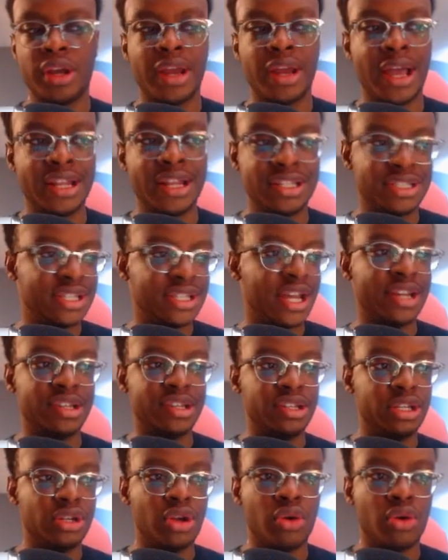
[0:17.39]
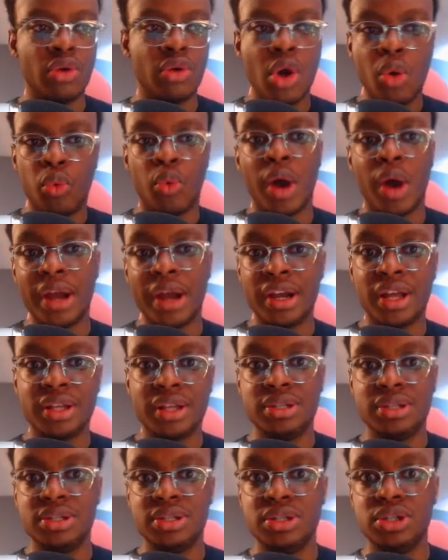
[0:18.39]
I decided, you know, why not
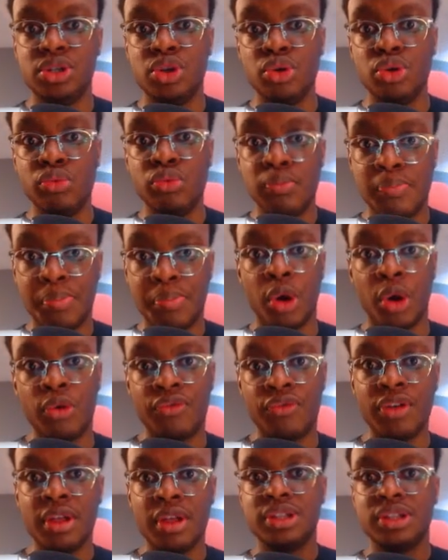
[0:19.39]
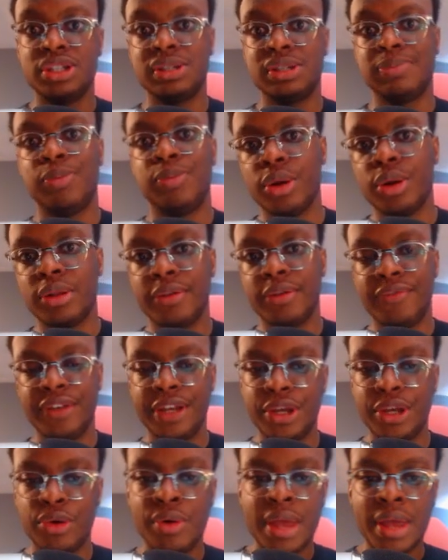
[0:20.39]
do both the spoiler
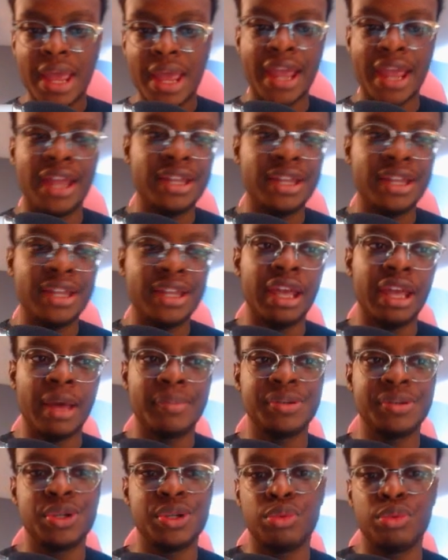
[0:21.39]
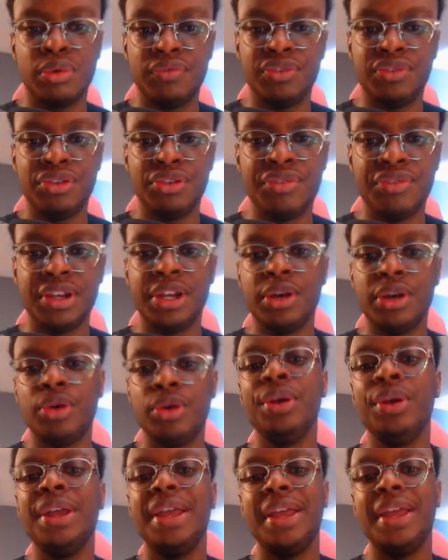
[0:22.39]
video and the episode review video
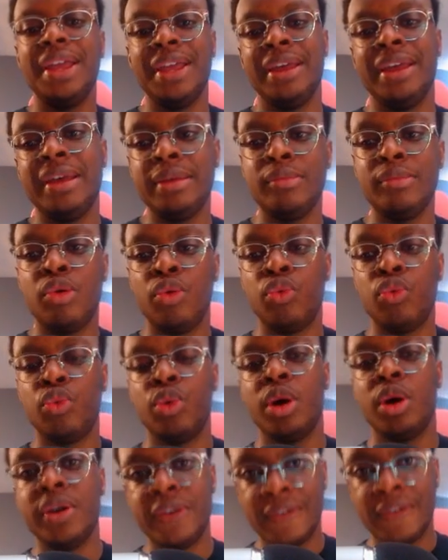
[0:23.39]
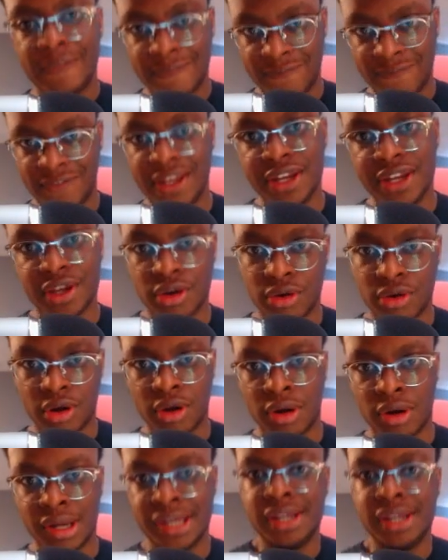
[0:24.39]
in one video all
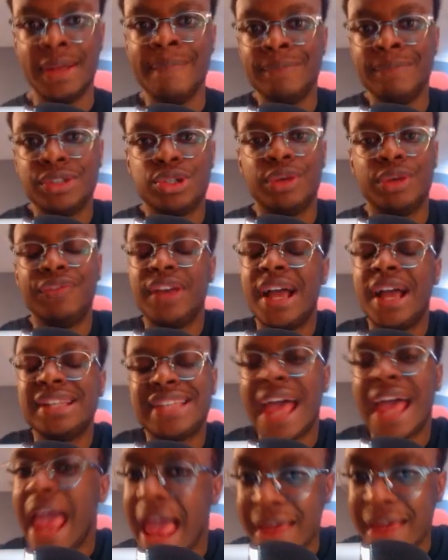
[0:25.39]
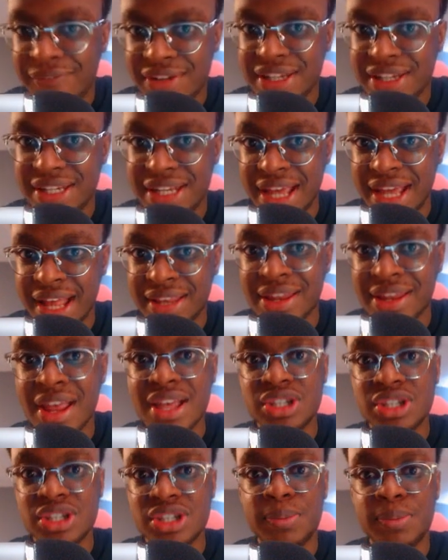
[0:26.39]
right so if you guys haven't yet
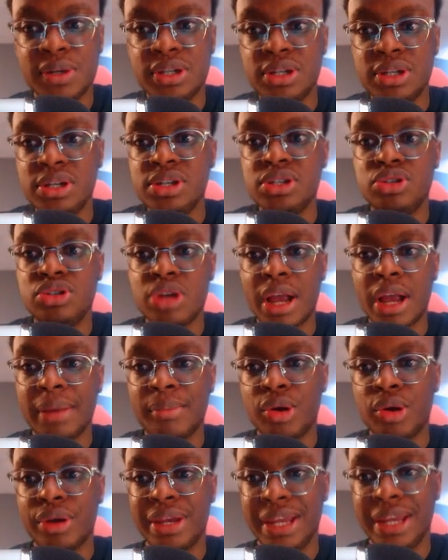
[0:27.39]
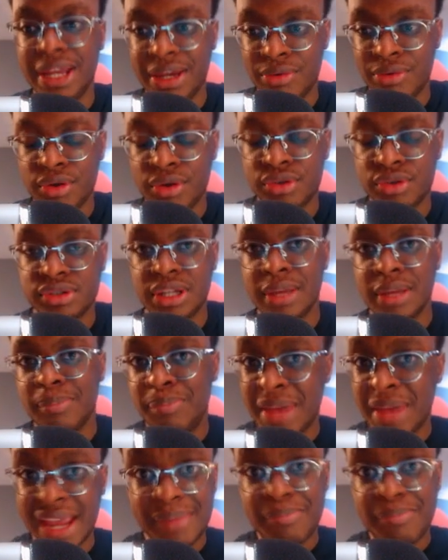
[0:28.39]
super dragon ball heroes
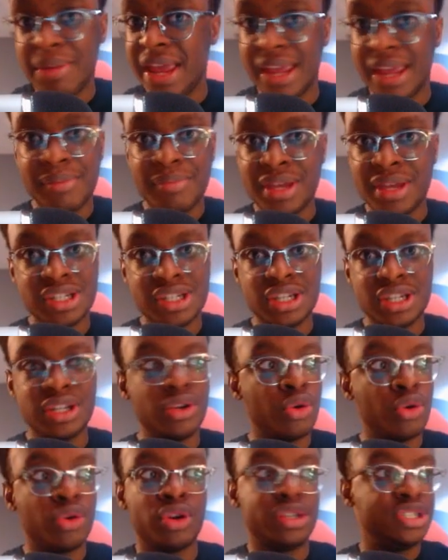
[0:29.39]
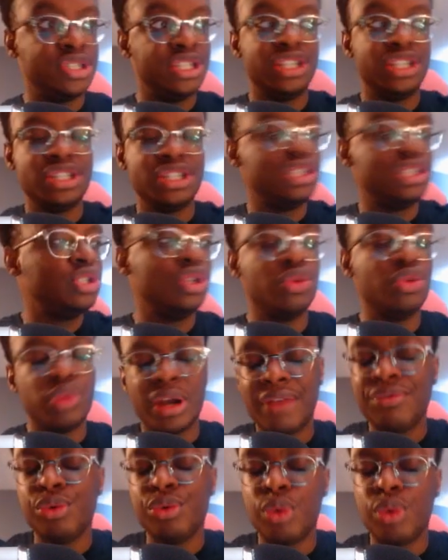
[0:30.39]
big bang mission or season 2
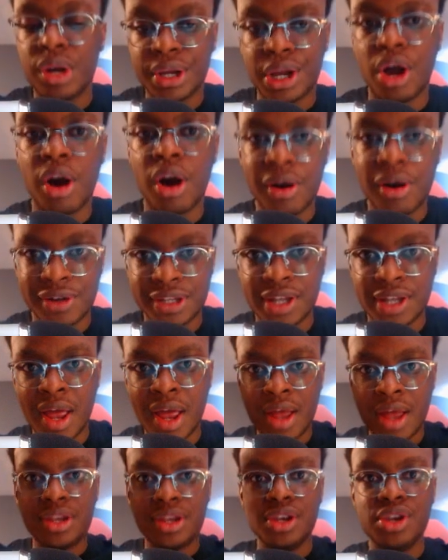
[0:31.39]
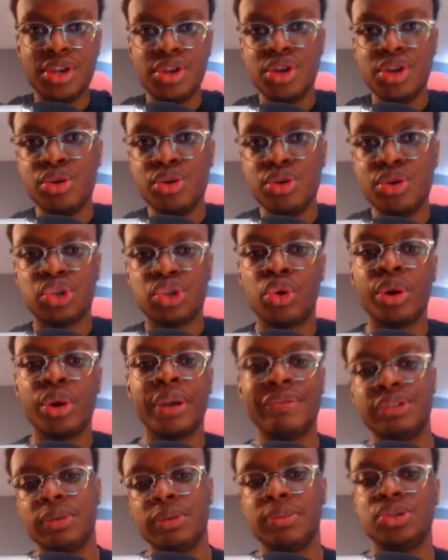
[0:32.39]
whatever you want to call it the new story of
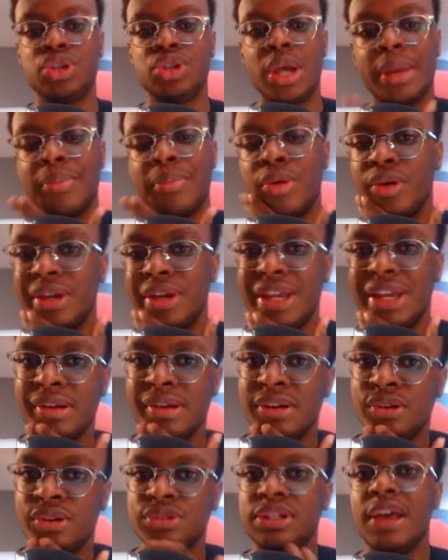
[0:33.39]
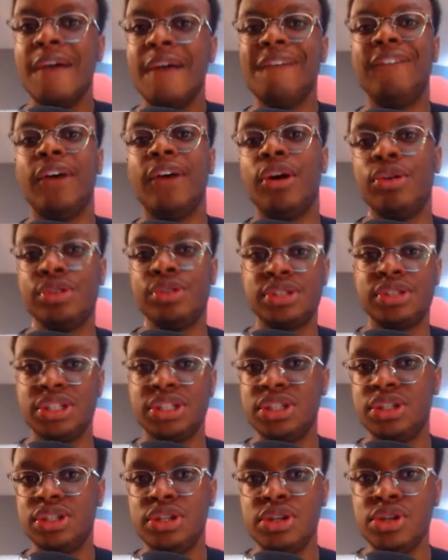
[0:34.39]
super dragon ball heroes follows
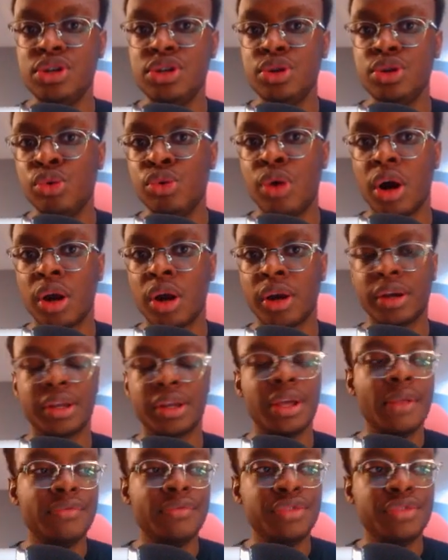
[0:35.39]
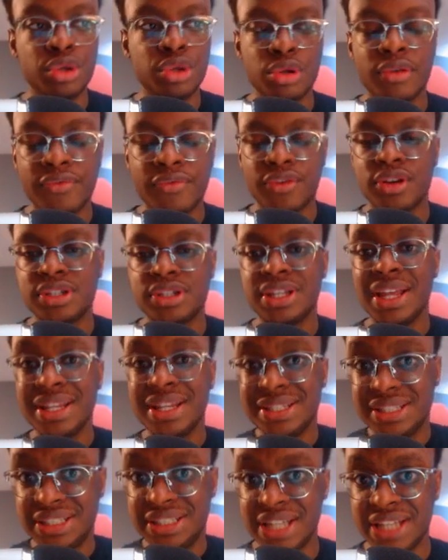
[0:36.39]
this new arc universe
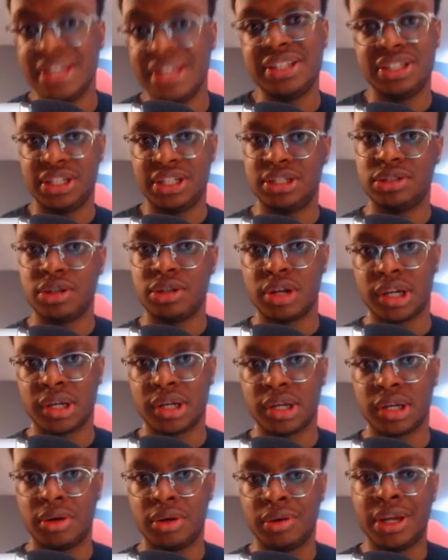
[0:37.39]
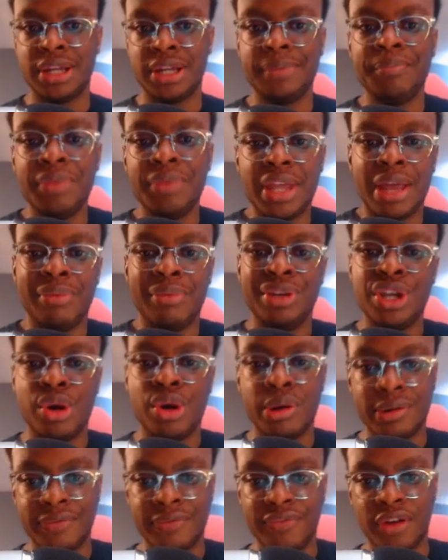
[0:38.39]
genesis arc all right and we know
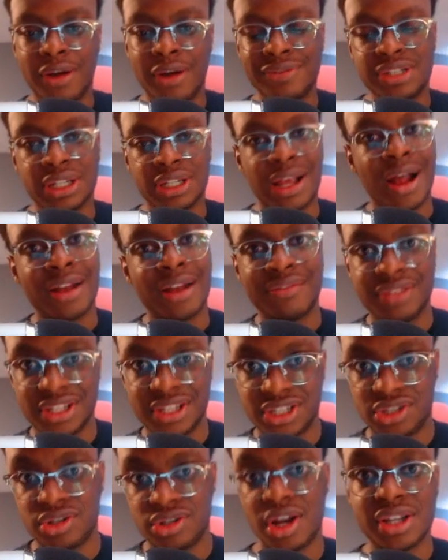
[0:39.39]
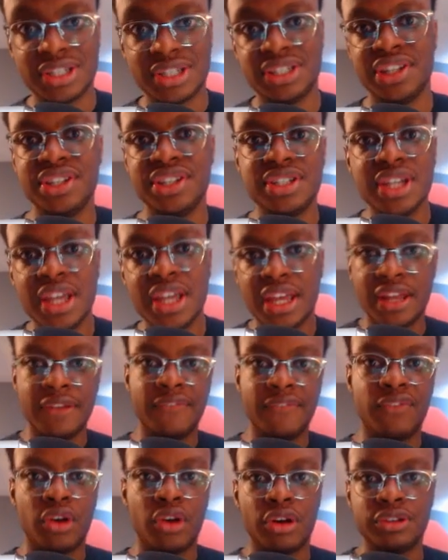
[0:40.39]
it involves the god of destructions it
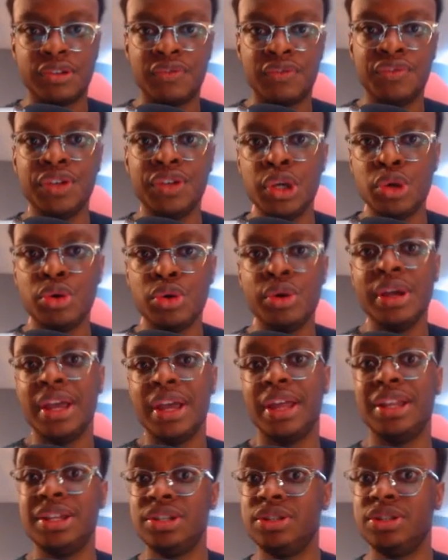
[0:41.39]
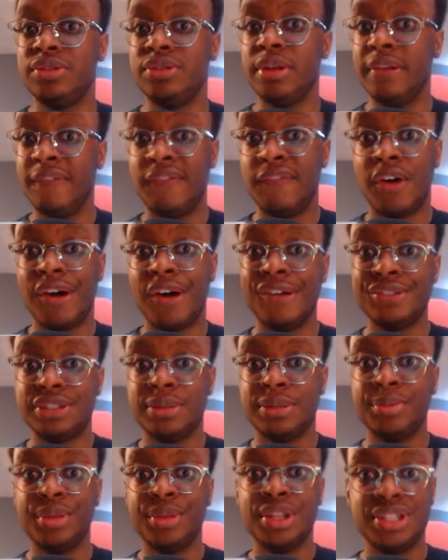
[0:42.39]
involves Fu it involves some
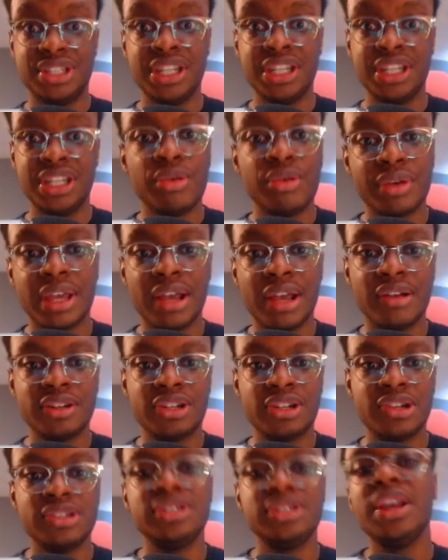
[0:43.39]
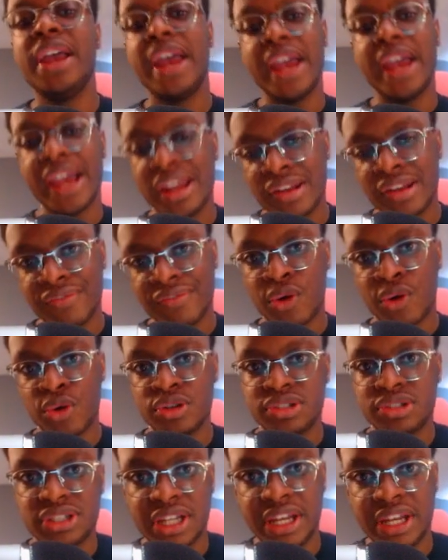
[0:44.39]
of the xeno characters and of
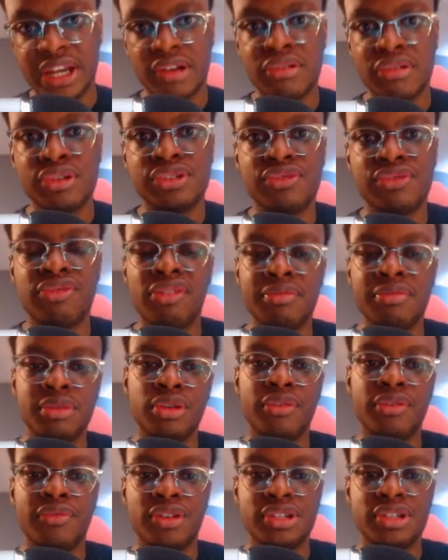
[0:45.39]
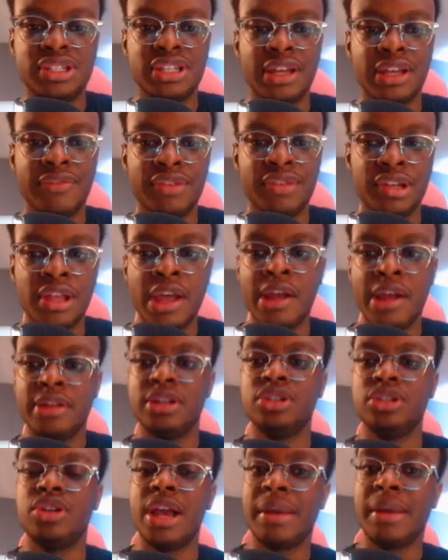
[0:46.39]
course the heroes from universe 7 the
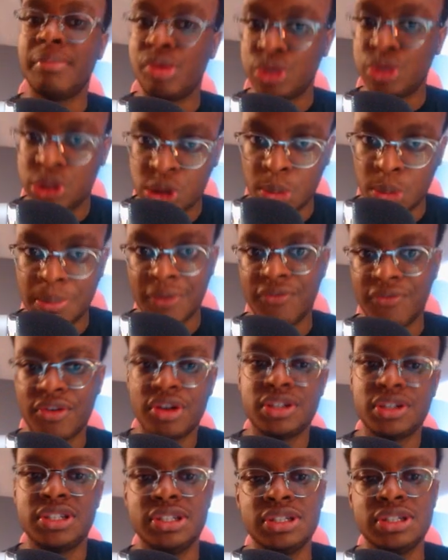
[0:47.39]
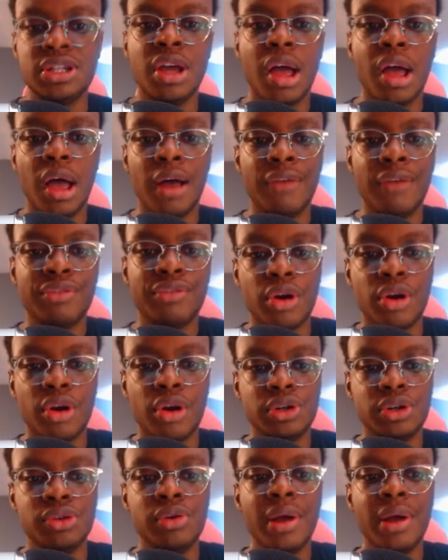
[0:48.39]
dragon ball super versions of
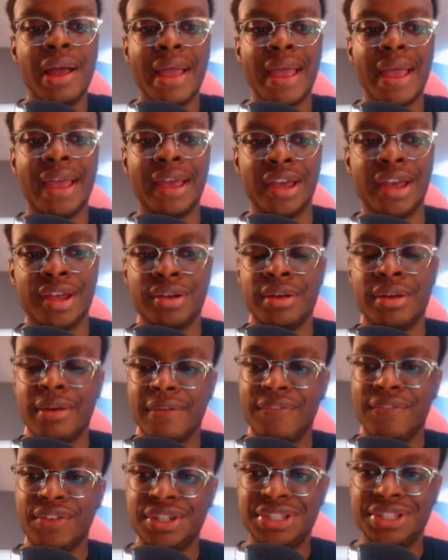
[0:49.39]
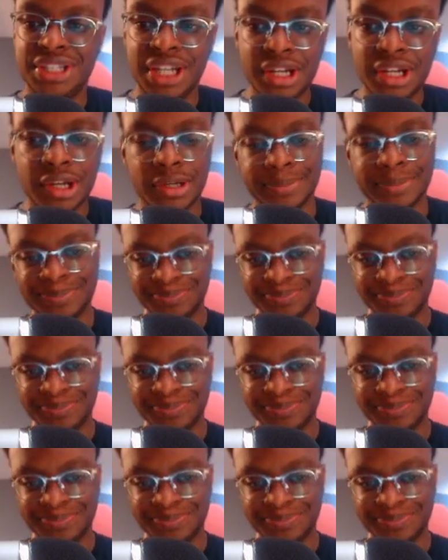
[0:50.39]
goku and vegeta